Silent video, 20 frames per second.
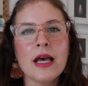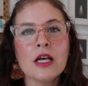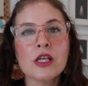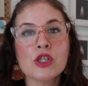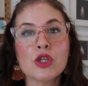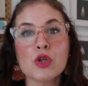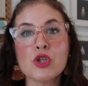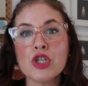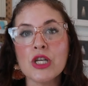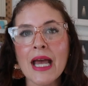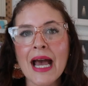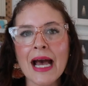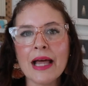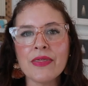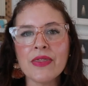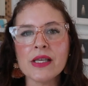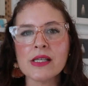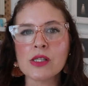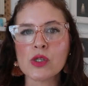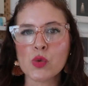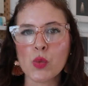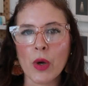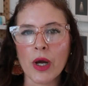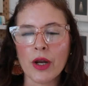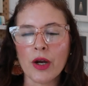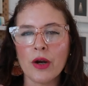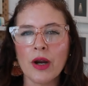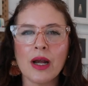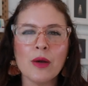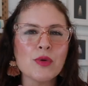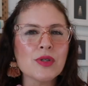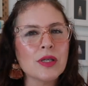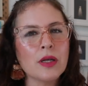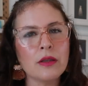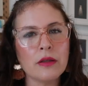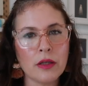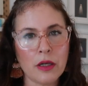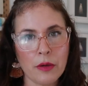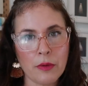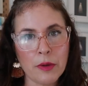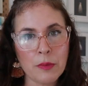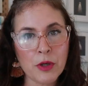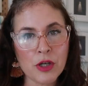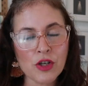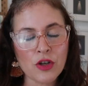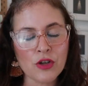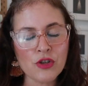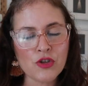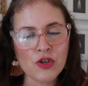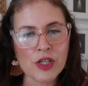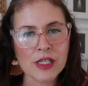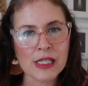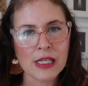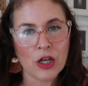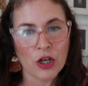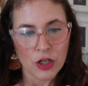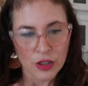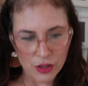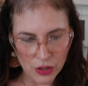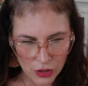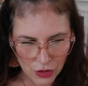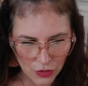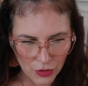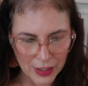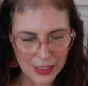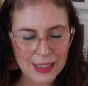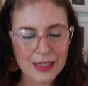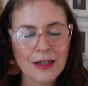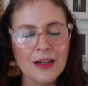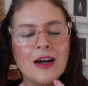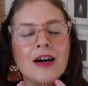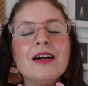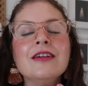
So she had this sweater. It was a little bit more constrictive.